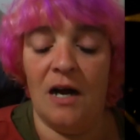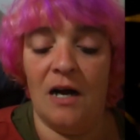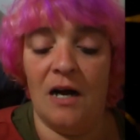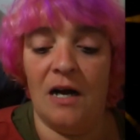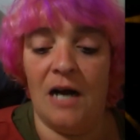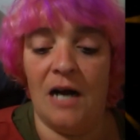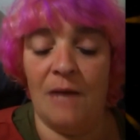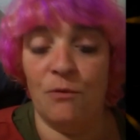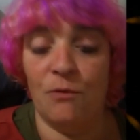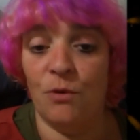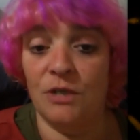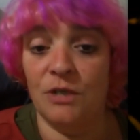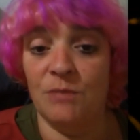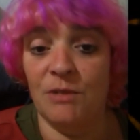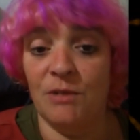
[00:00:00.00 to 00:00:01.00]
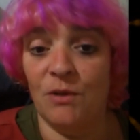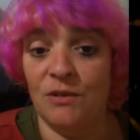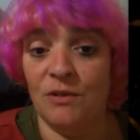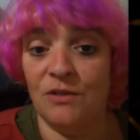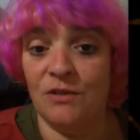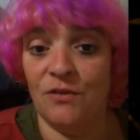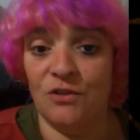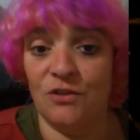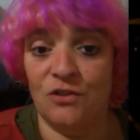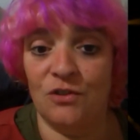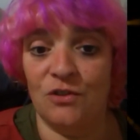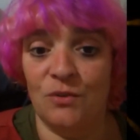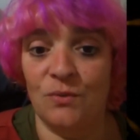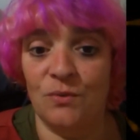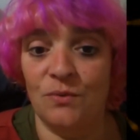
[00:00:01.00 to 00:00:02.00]
Uh, I'm going to be going to the
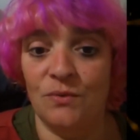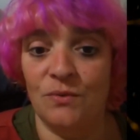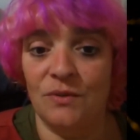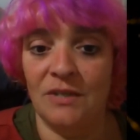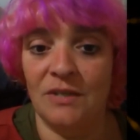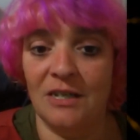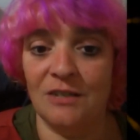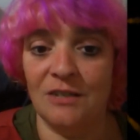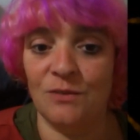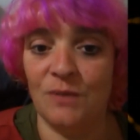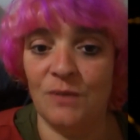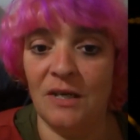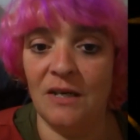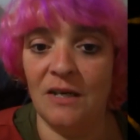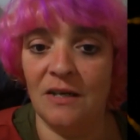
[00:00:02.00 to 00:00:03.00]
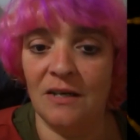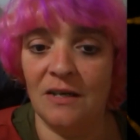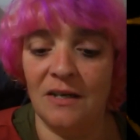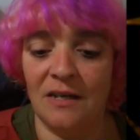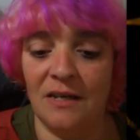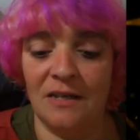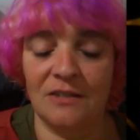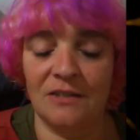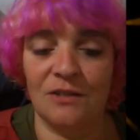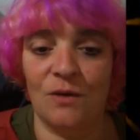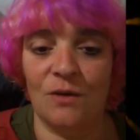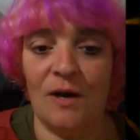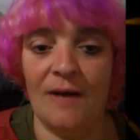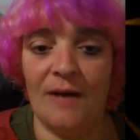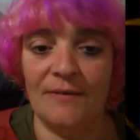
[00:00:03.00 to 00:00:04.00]
zoo next week, and
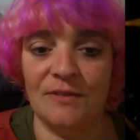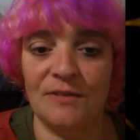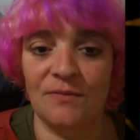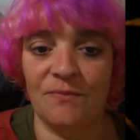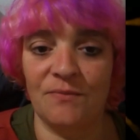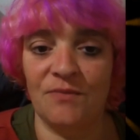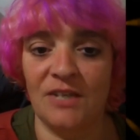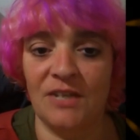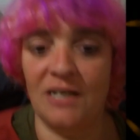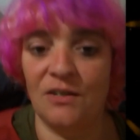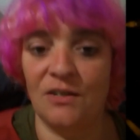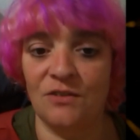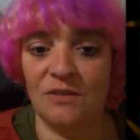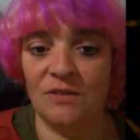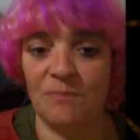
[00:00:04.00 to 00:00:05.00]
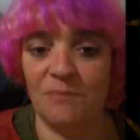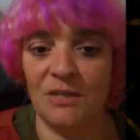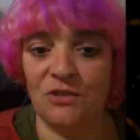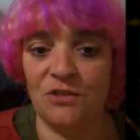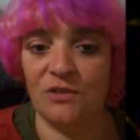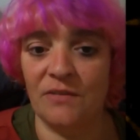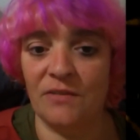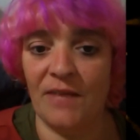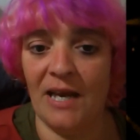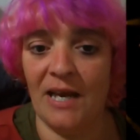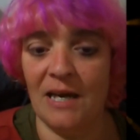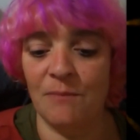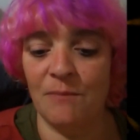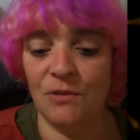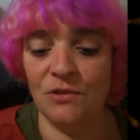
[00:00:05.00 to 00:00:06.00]
so I'll have some videos and pictures of the
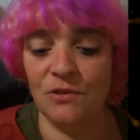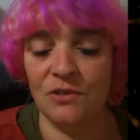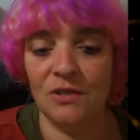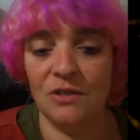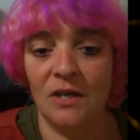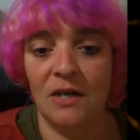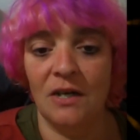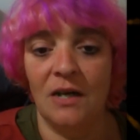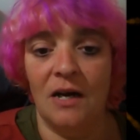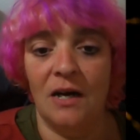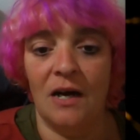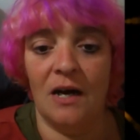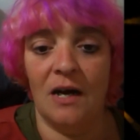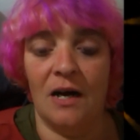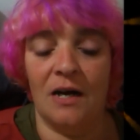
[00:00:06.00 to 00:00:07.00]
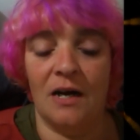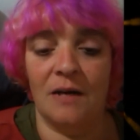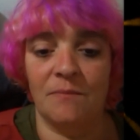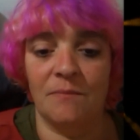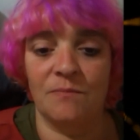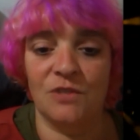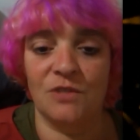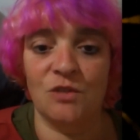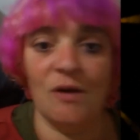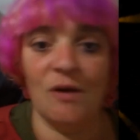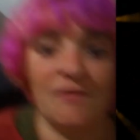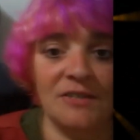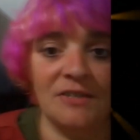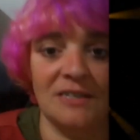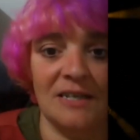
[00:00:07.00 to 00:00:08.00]
animals. Um, still
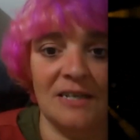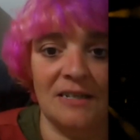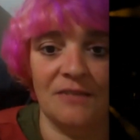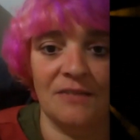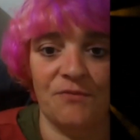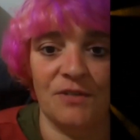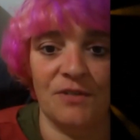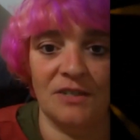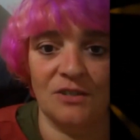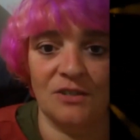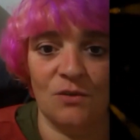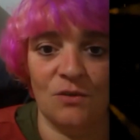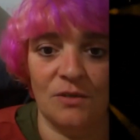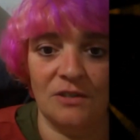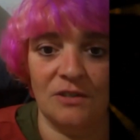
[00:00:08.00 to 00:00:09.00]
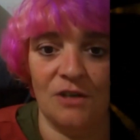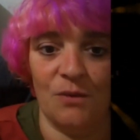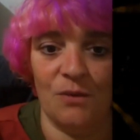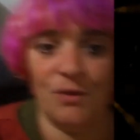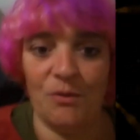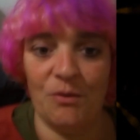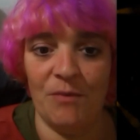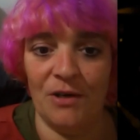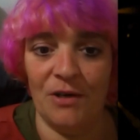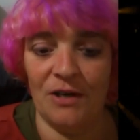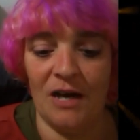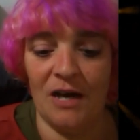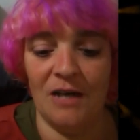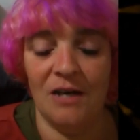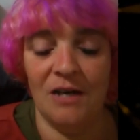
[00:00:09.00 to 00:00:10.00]
haven't decided if friend is going to go with me or
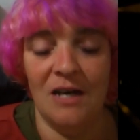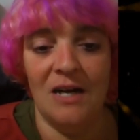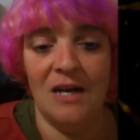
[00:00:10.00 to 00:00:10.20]
not.